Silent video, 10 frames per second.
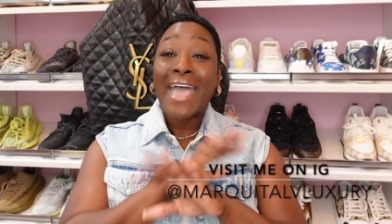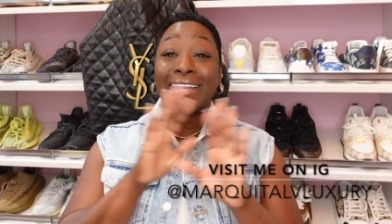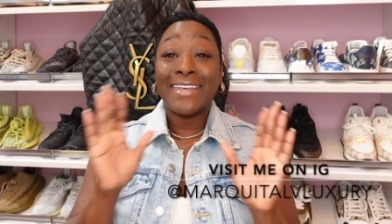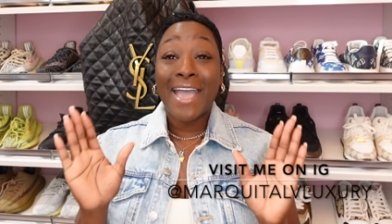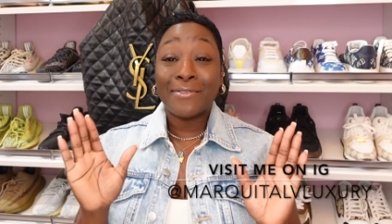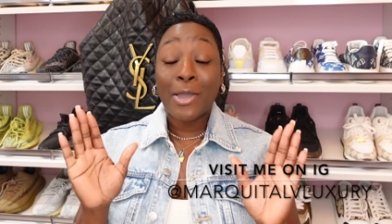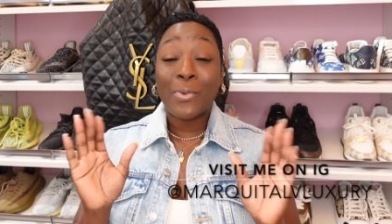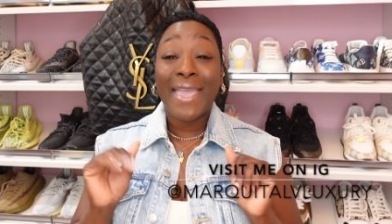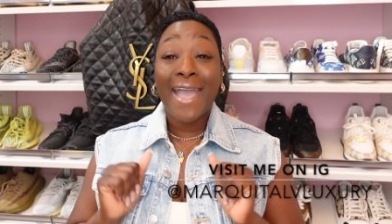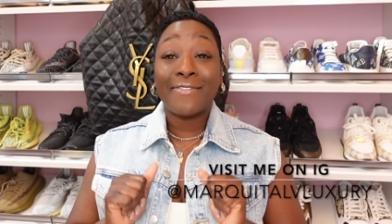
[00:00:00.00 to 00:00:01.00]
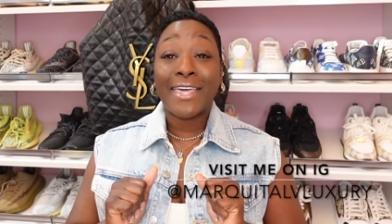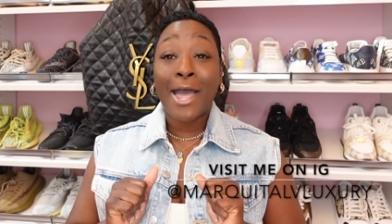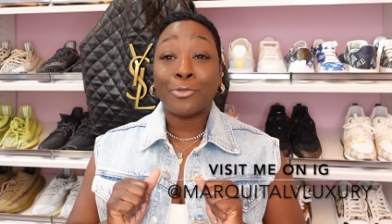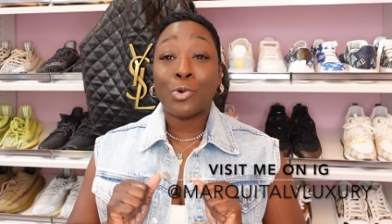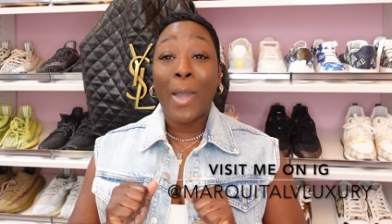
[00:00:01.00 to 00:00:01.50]
Now that we have that
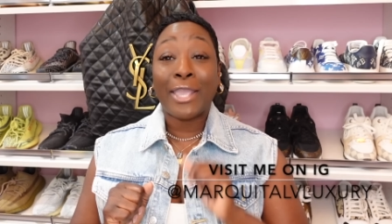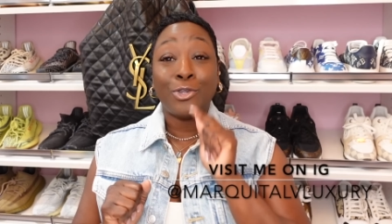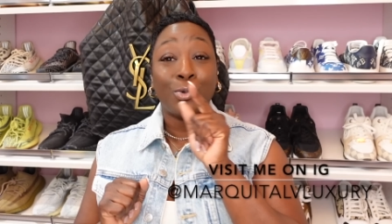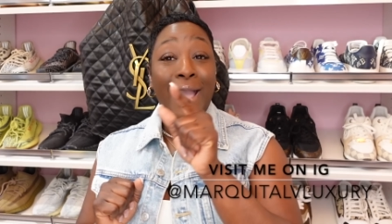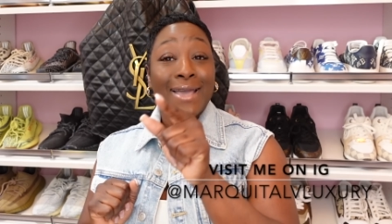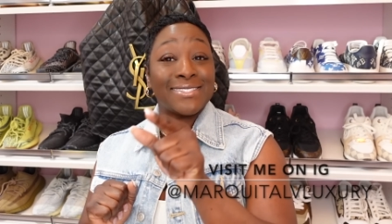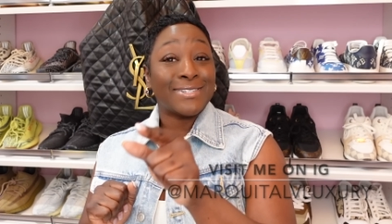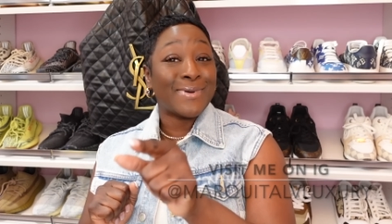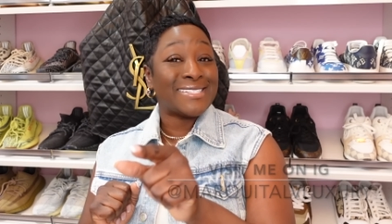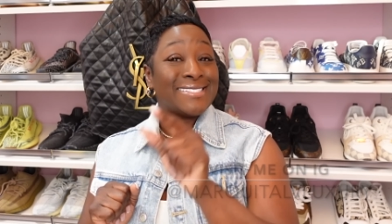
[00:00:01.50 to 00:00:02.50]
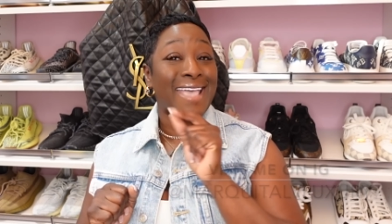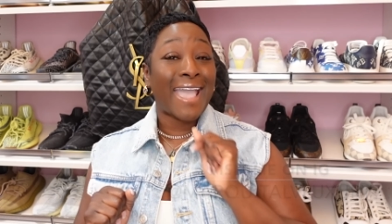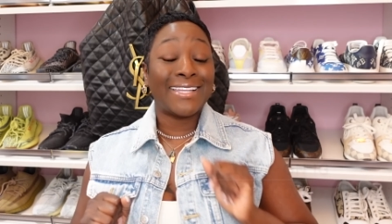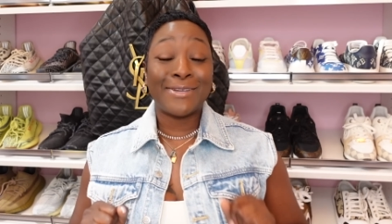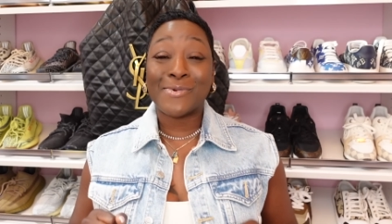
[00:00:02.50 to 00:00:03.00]
out the way, you guys know
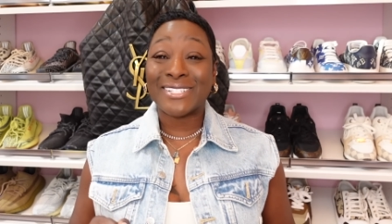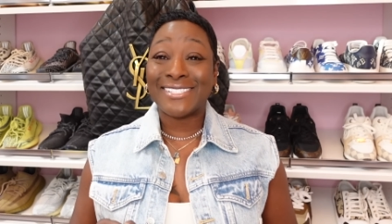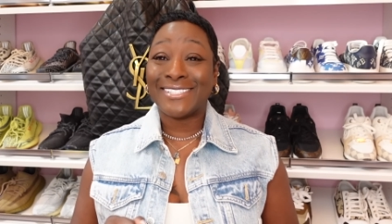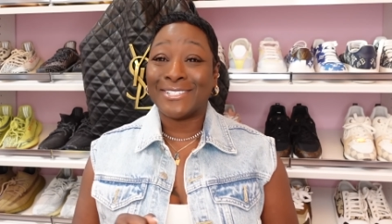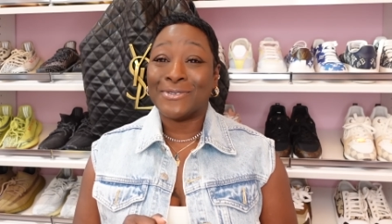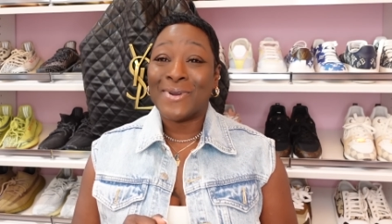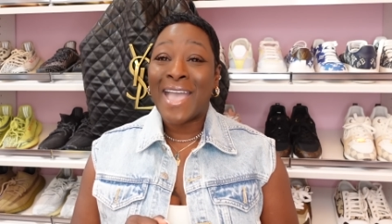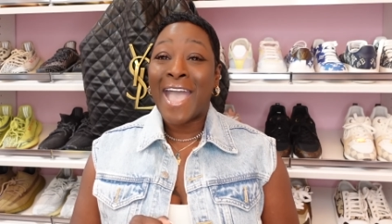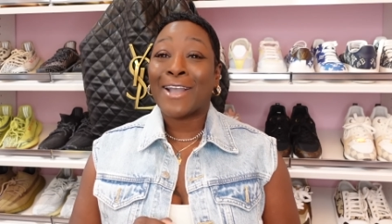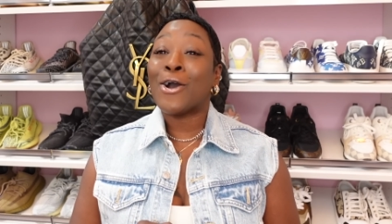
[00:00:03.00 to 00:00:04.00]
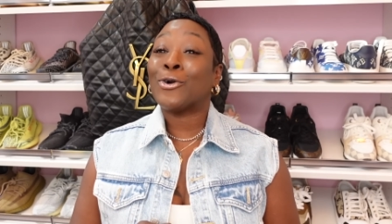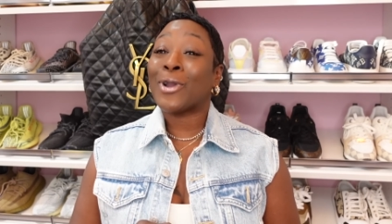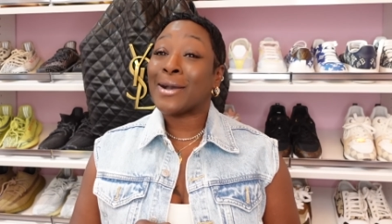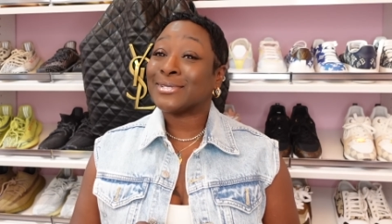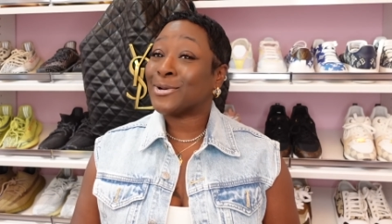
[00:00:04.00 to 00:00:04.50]
exactly what to do. Go
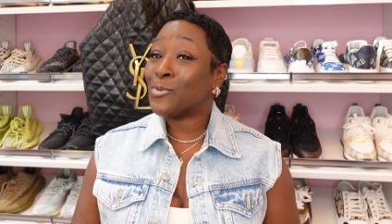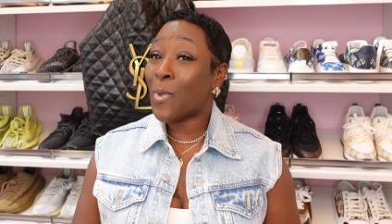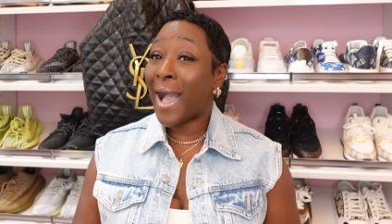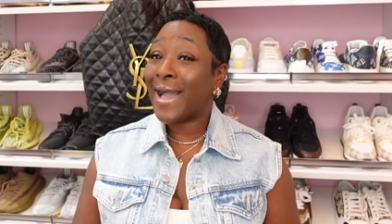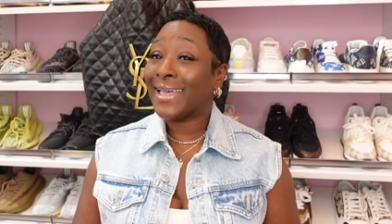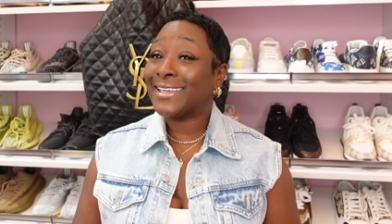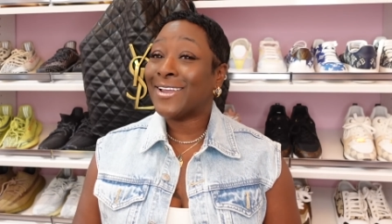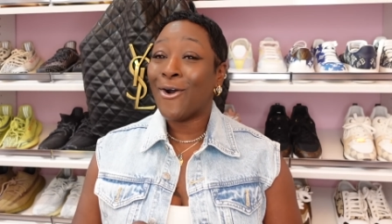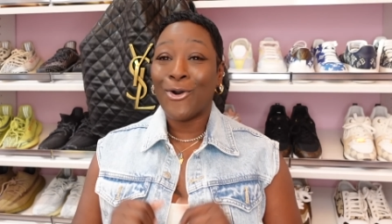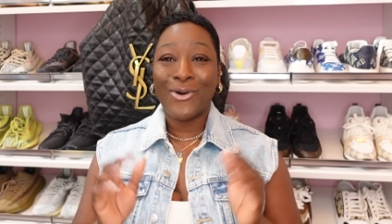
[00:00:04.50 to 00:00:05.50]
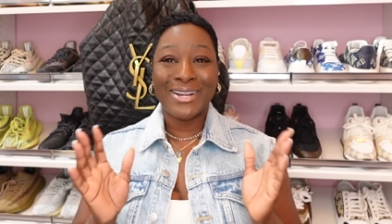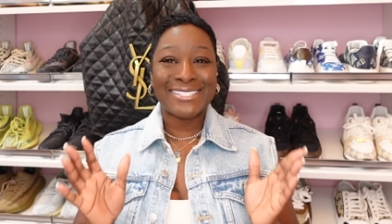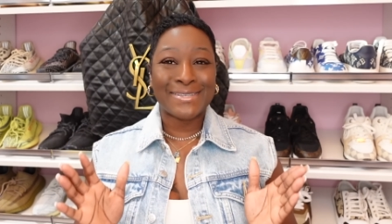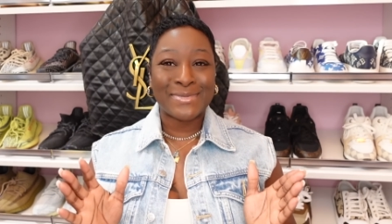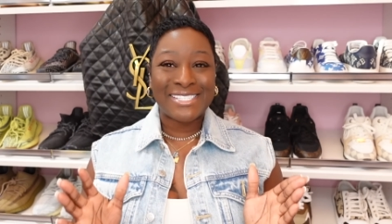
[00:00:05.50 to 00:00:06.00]
grab some wine or
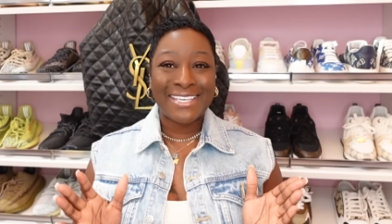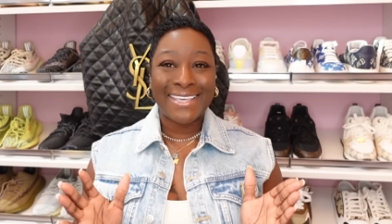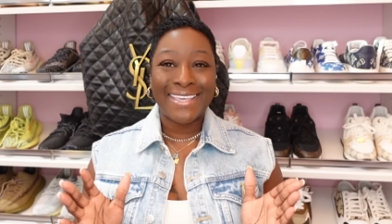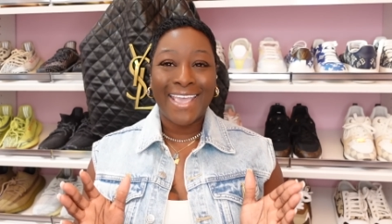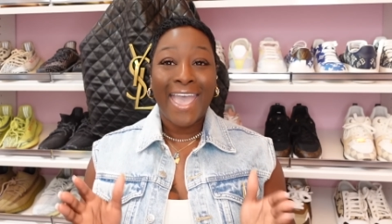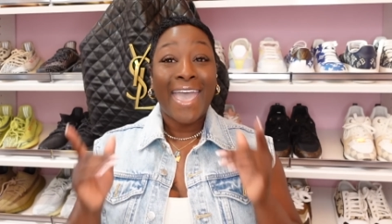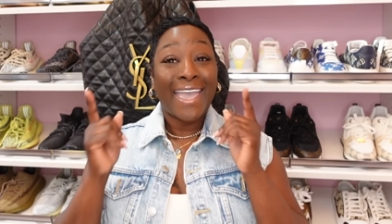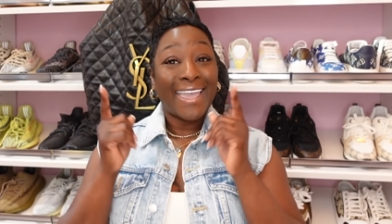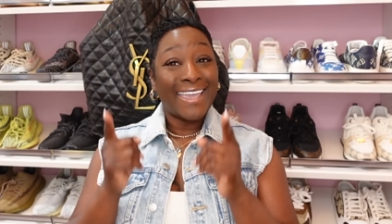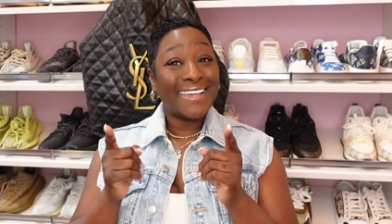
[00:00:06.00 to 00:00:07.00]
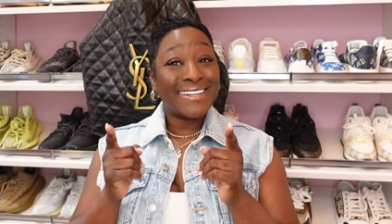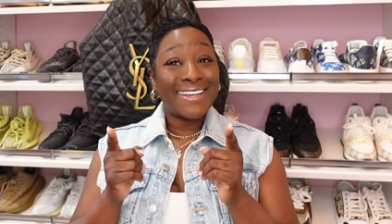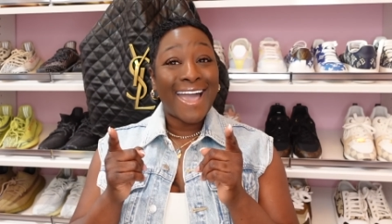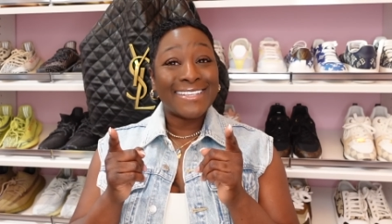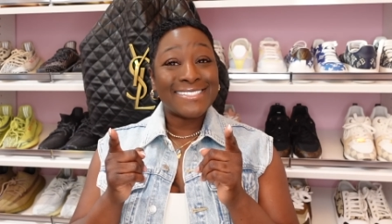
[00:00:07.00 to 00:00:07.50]
some tea and a
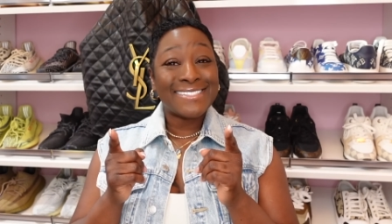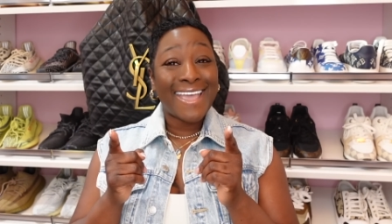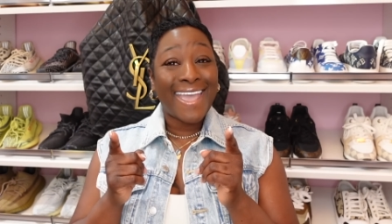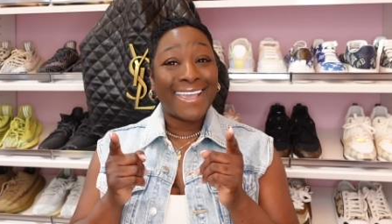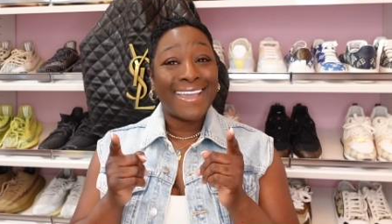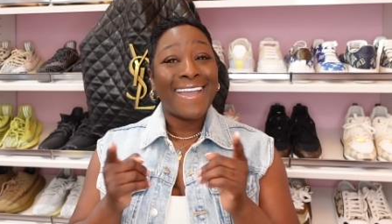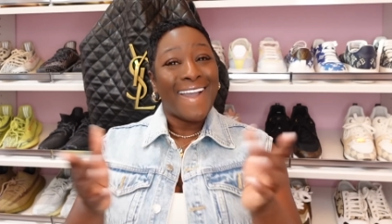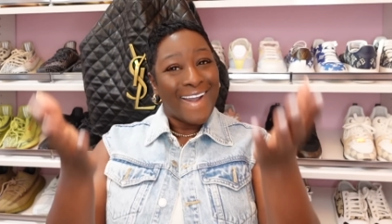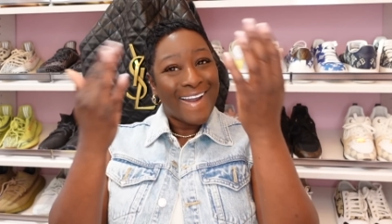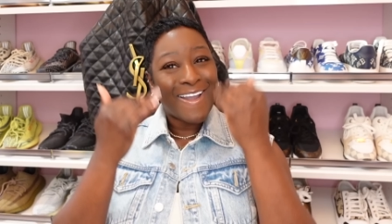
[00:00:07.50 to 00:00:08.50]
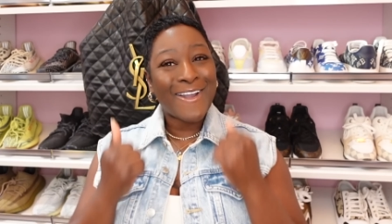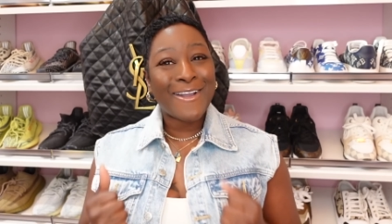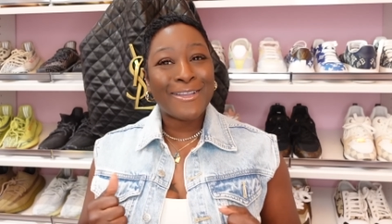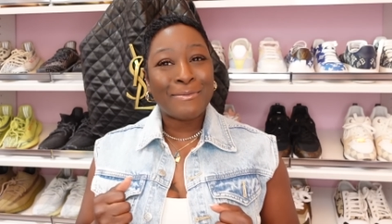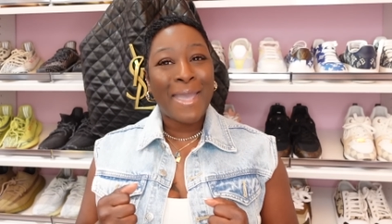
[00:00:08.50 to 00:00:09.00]
light snack.
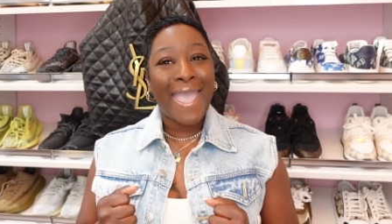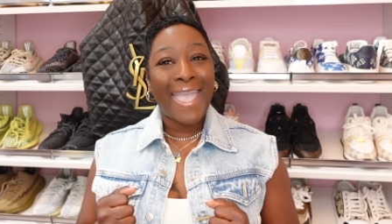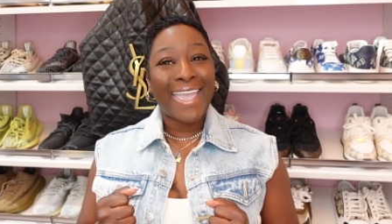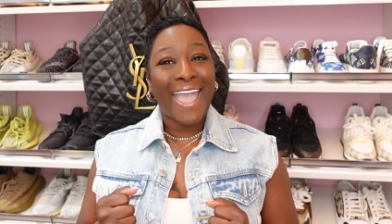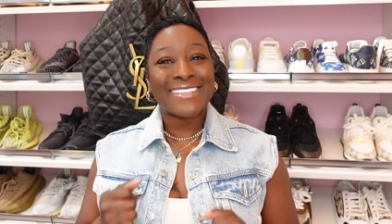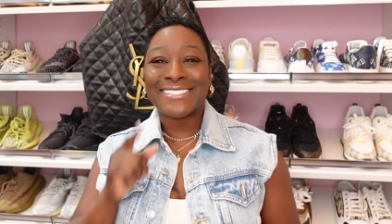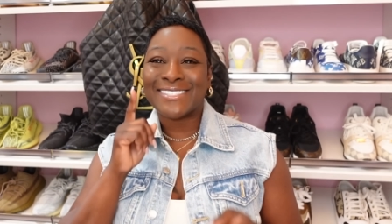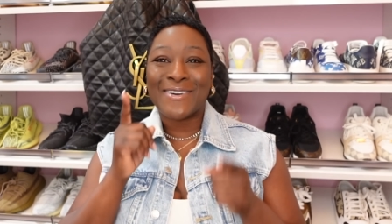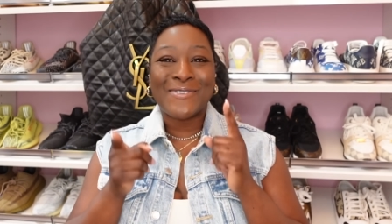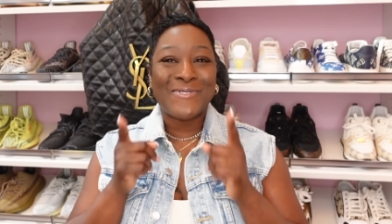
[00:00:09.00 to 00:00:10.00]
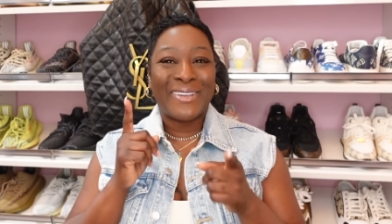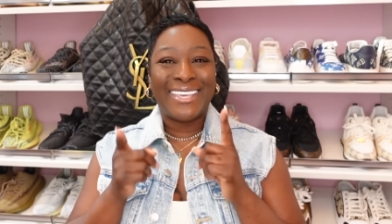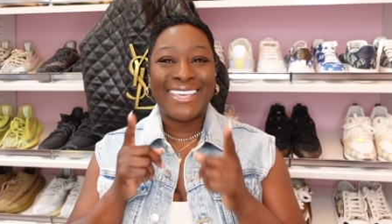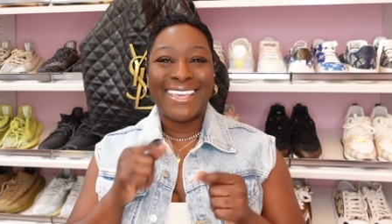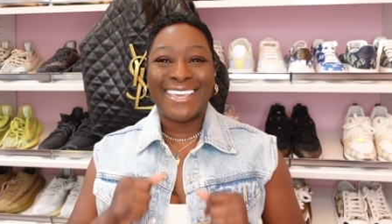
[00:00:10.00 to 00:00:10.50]
Hurry back so we
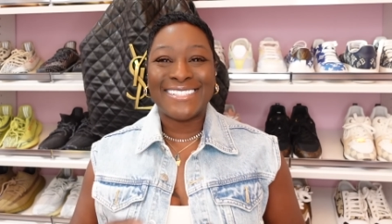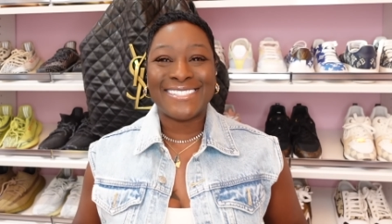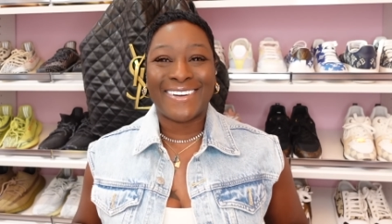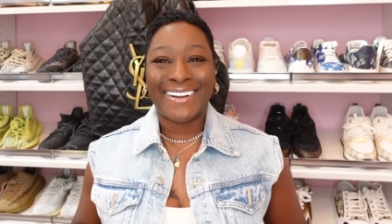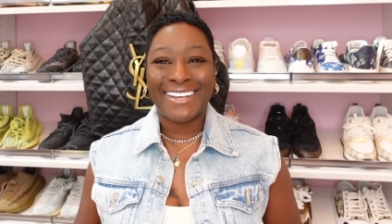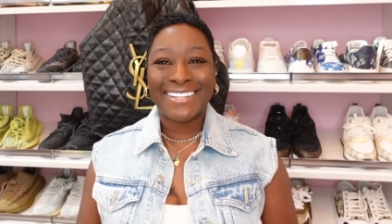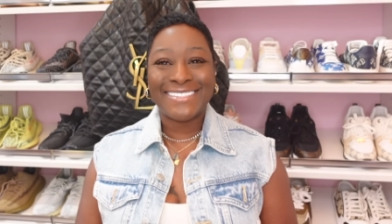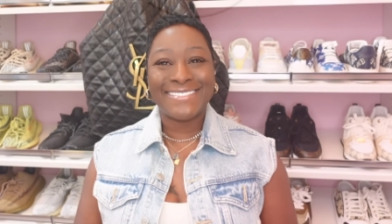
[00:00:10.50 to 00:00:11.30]
can get started.